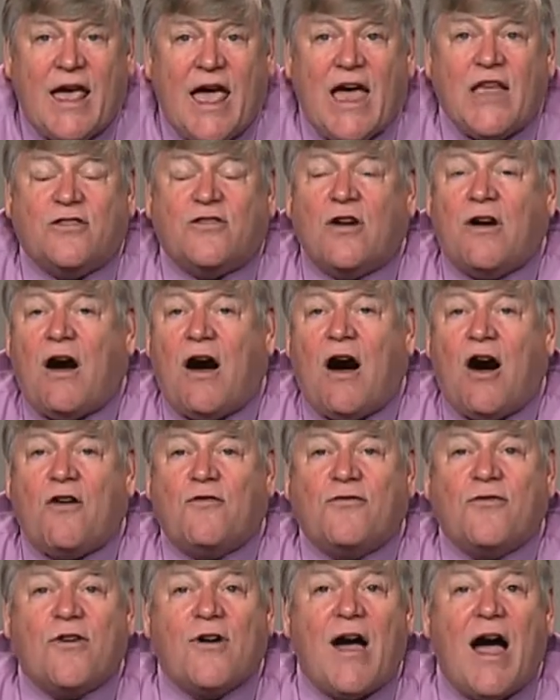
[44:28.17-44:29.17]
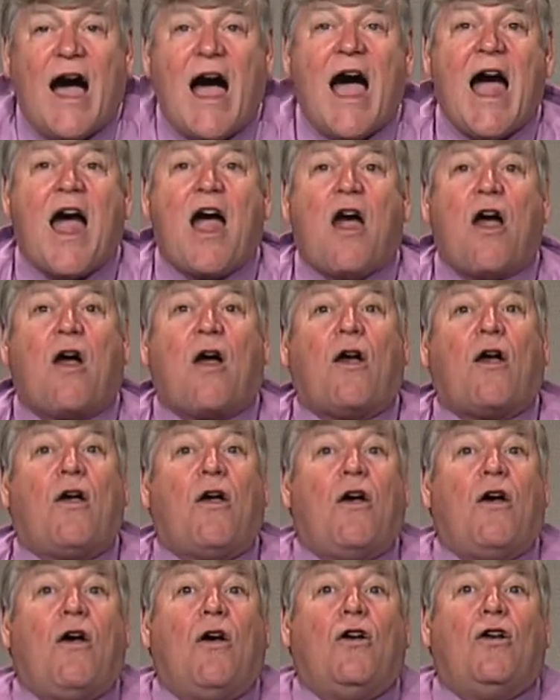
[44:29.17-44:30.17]
and to offer our
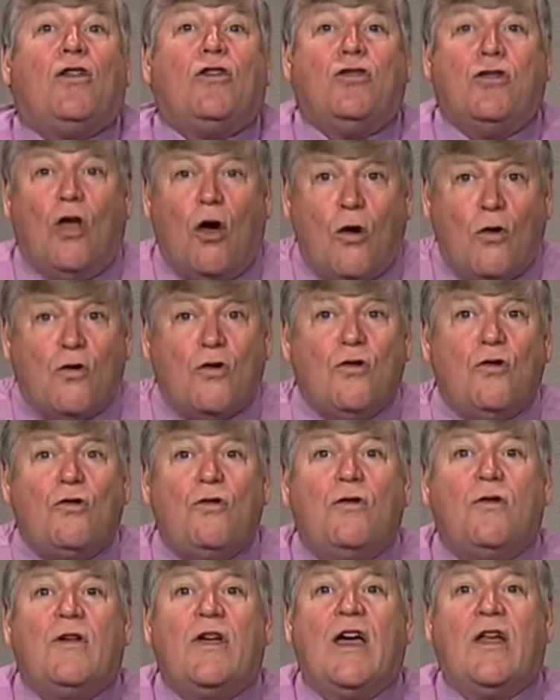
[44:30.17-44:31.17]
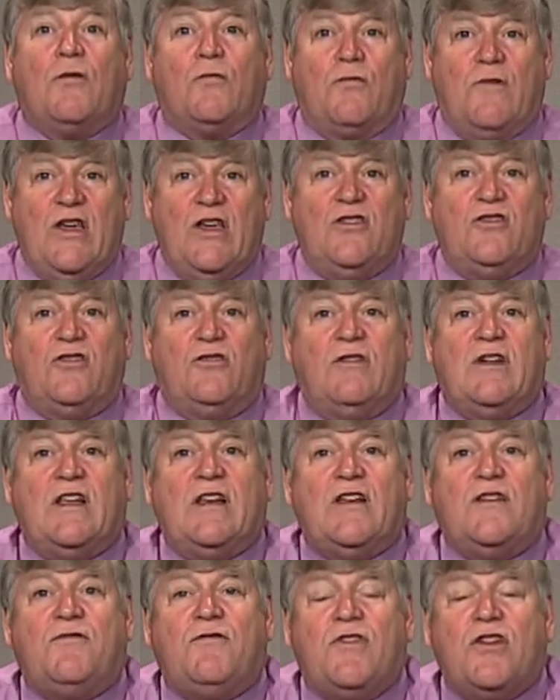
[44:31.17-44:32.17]
local and regional
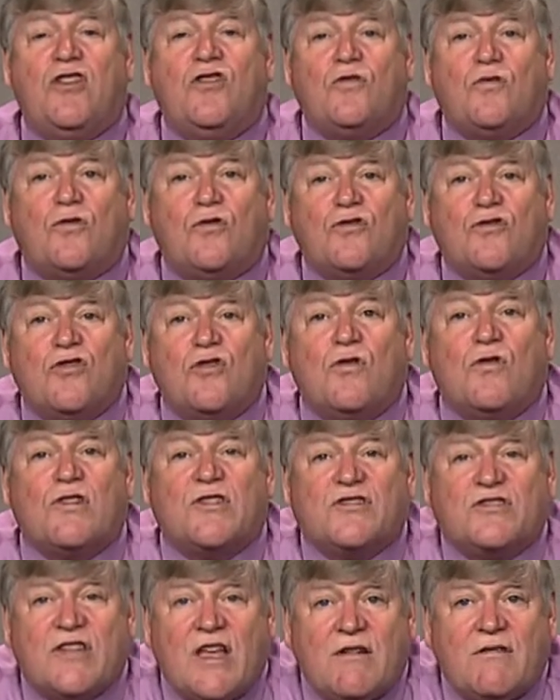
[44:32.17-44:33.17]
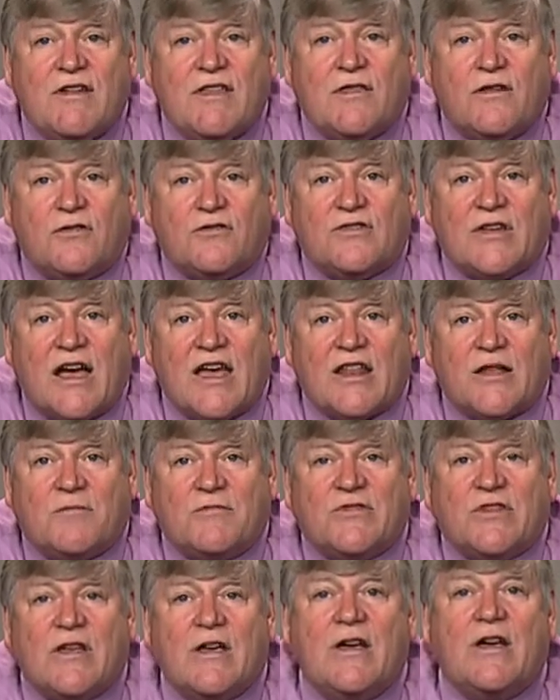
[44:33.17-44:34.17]
individuals who are selling those
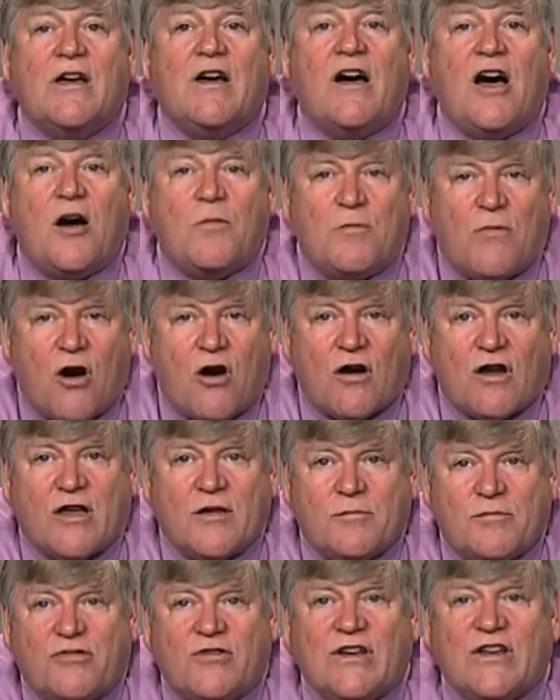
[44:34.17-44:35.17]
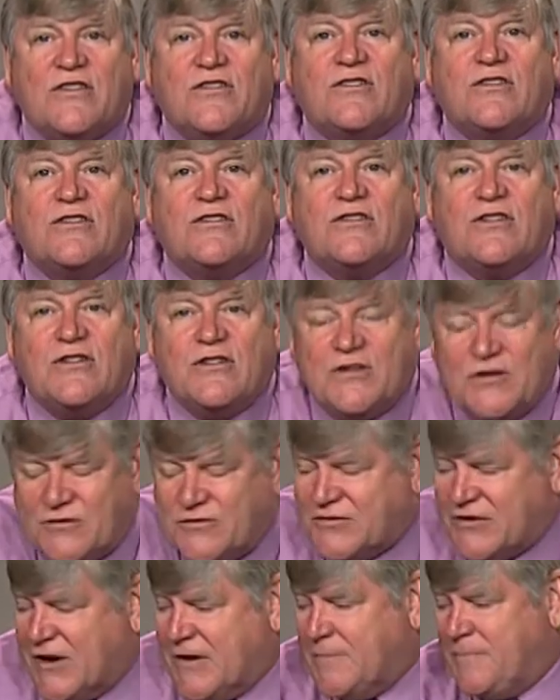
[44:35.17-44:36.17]
items a marketplace to do
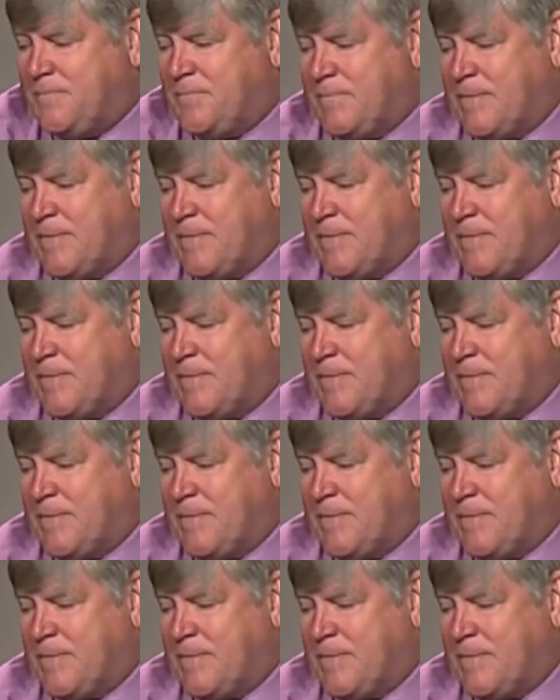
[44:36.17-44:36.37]
so.